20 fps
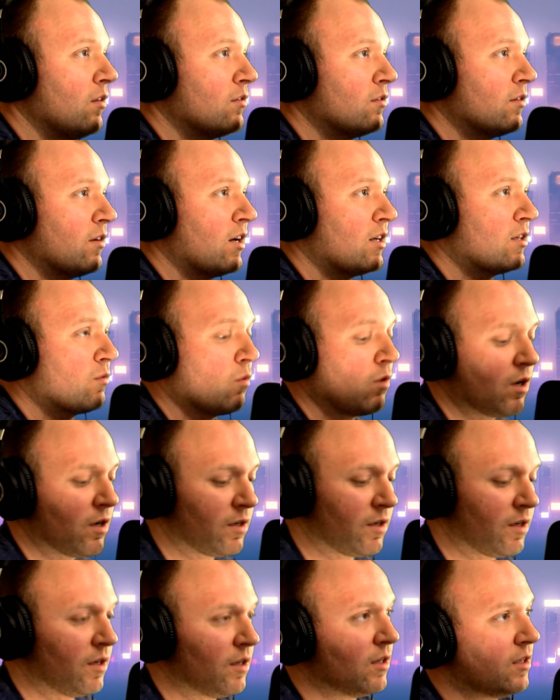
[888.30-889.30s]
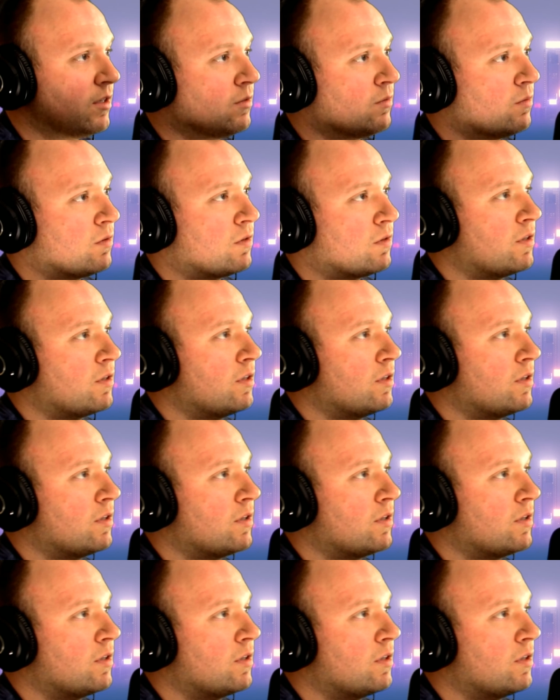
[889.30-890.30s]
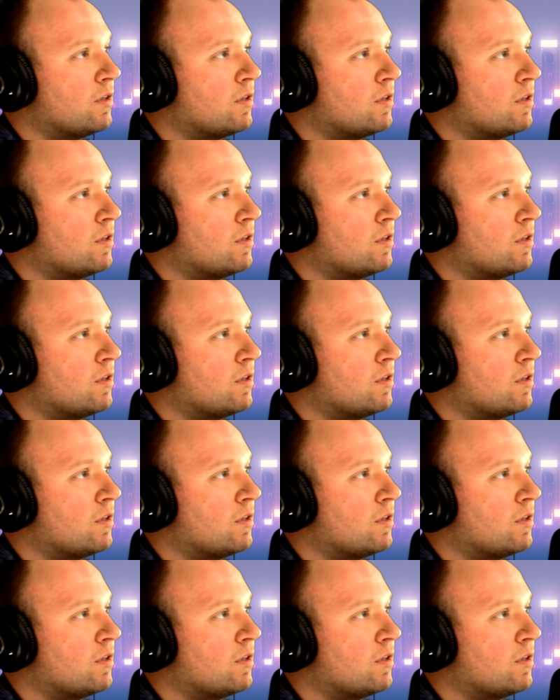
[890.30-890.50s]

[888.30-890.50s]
Those of you guys watching at least will see this, but